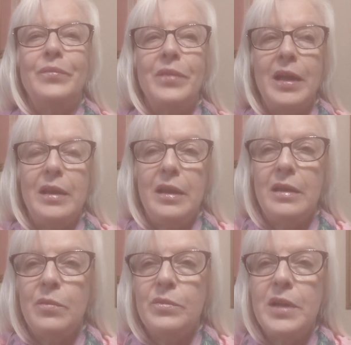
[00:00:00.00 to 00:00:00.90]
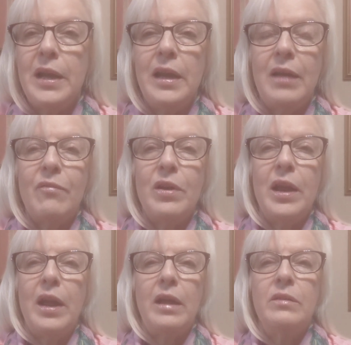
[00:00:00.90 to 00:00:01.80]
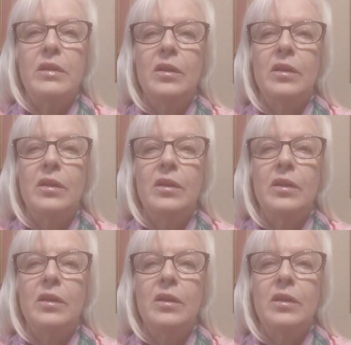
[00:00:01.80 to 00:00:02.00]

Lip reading: they need to take it every day.